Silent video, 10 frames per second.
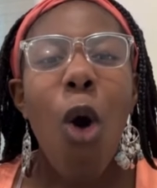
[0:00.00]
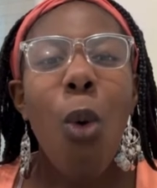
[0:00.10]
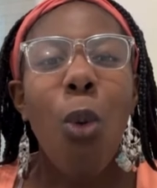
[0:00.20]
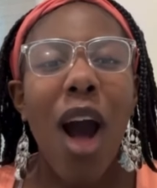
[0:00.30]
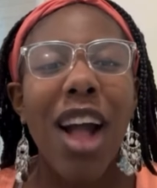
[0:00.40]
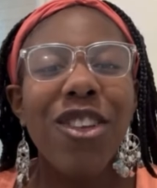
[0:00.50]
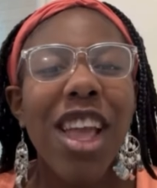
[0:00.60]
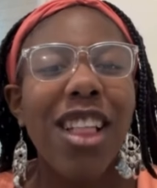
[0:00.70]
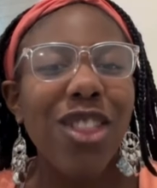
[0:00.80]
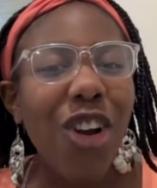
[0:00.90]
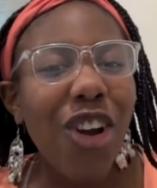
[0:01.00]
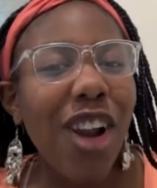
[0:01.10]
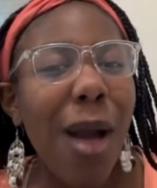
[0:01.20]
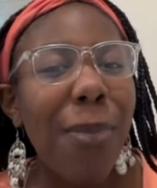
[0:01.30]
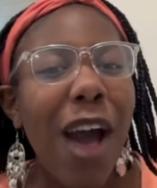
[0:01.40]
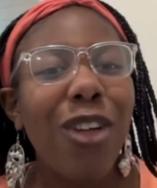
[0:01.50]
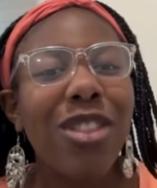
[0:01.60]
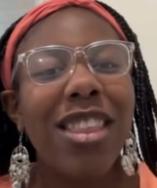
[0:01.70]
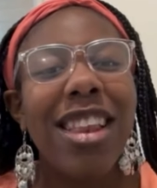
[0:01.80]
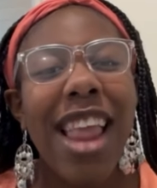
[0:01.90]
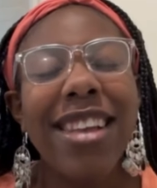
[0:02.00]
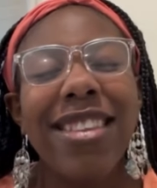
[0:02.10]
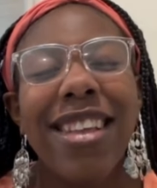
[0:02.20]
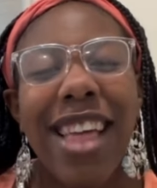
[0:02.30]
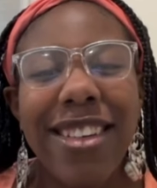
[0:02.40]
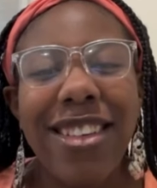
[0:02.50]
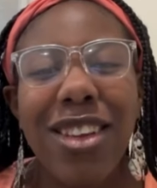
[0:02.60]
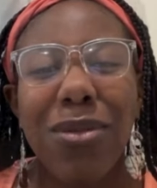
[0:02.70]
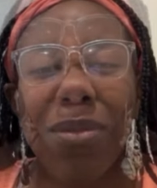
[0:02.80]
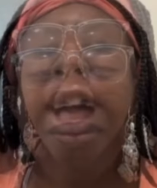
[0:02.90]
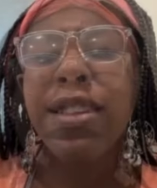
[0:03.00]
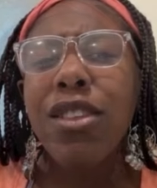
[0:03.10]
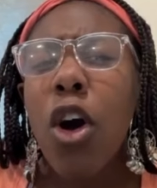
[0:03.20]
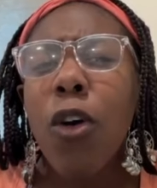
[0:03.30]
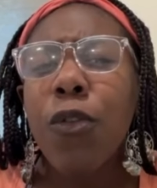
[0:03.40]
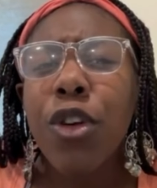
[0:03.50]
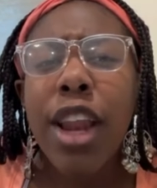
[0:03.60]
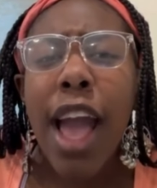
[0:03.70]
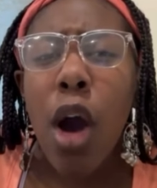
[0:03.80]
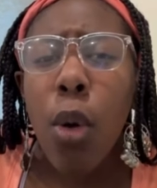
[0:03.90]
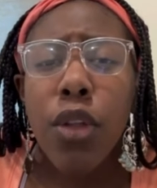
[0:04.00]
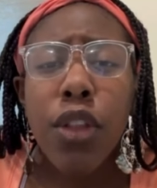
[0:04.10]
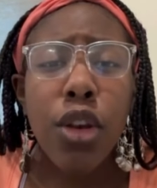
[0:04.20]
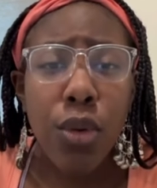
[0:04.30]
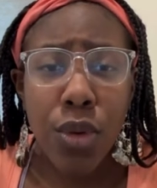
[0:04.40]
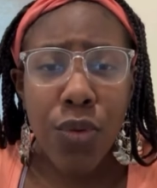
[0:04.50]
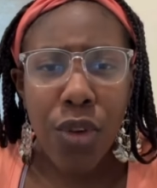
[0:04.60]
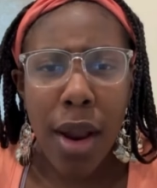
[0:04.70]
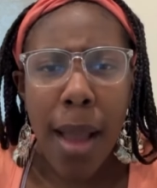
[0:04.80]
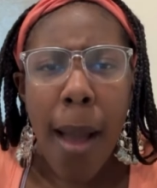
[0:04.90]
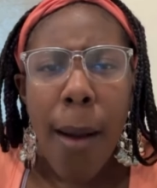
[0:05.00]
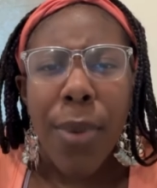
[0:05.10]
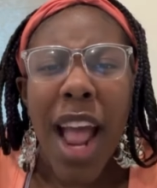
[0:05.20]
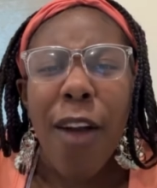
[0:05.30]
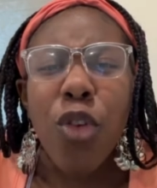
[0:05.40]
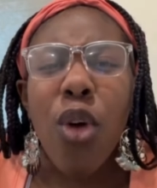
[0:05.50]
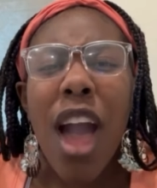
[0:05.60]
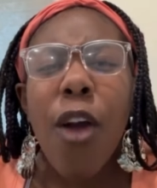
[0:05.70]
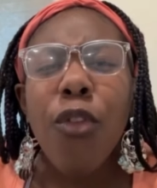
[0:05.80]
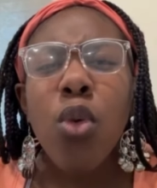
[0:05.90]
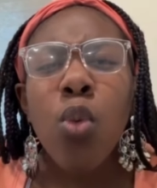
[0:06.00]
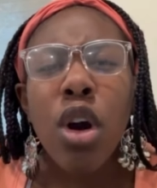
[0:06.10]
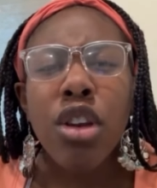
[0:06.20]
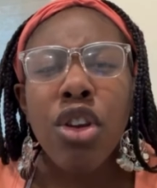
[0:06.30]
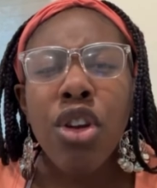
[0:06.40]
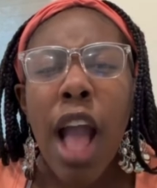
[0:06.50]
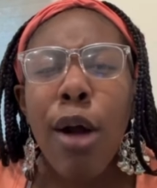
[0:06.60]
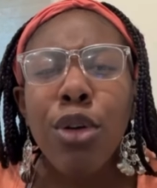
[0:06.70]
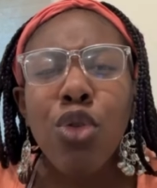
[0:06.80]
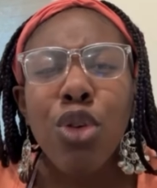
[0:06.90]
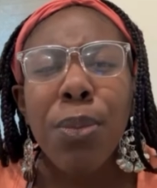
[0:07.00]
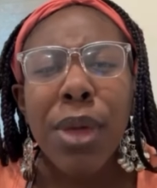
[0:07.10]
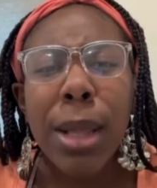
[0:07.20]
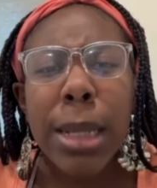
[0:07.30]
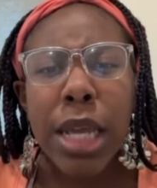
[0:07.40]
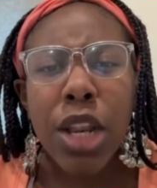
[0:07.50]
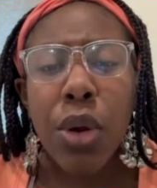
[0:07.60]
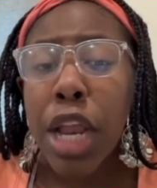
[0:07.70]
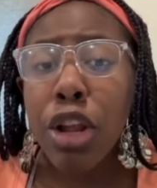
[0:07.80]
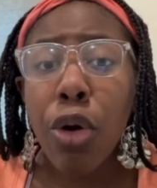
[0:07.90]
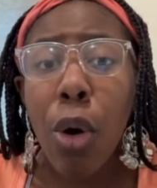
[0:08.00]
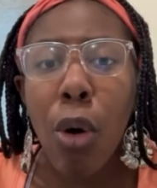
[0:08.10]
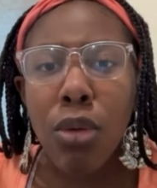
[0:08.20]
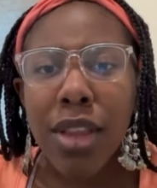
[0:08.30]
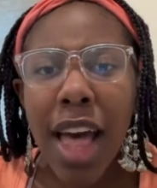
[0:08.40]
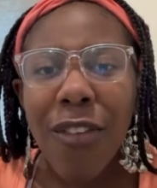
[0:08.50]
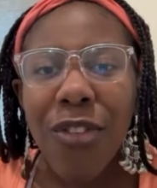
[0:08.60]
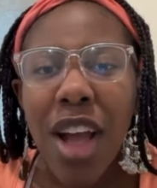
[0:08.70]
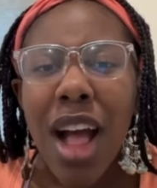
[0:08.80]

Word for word: Watch and learn about the next election. That's all for now on the news front. But have you ever wondered how you can be a leader in your own life?